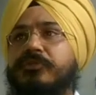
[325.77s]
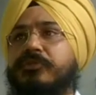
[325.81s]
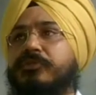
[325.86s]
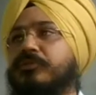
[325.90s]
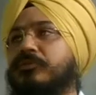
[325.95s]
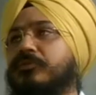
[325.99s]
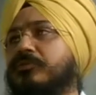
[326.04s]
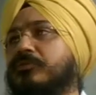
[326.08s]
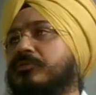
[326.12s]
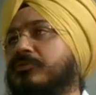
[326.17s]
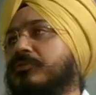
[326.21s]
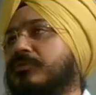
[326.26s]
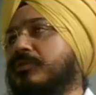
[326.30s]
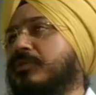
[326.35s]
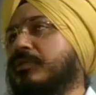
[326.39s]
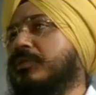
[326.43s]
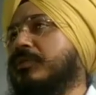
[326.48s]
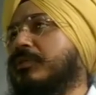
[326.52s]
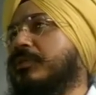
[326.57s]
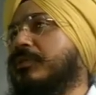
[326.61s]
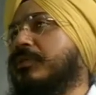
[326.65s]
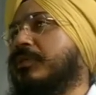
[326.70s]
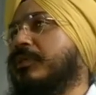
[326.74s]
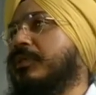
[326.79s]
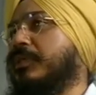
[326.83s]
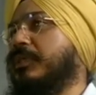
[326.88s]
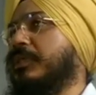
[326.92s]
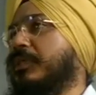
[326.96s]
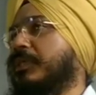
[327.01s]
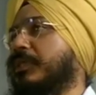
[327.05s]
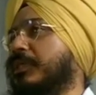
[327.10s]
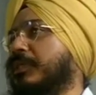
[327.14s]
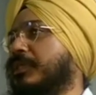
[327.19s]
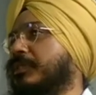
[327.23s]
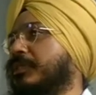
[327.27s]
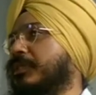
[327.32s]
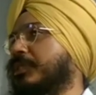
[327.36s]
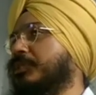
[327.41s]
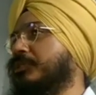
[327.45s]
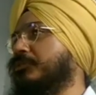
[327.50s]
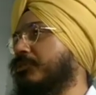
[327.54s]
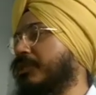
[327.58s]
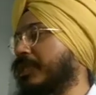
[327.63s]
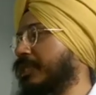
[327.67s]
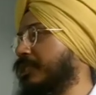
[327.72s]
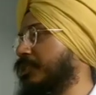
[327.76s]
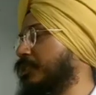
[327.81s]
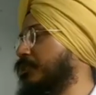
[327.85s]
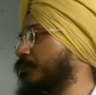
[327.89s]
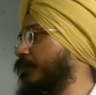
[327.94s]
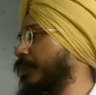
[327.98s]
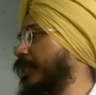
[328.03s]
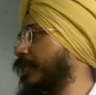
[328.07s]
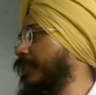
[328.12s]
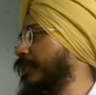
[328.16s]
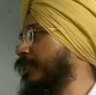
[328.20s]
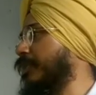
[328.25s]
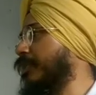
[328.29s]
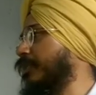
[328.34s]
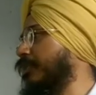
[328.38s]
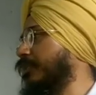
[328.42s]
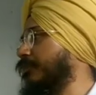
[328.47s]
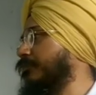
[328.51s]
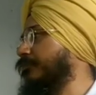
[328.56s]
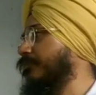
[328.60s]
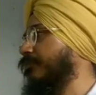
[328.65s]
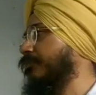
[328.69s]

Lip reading: you enjoyed this practical.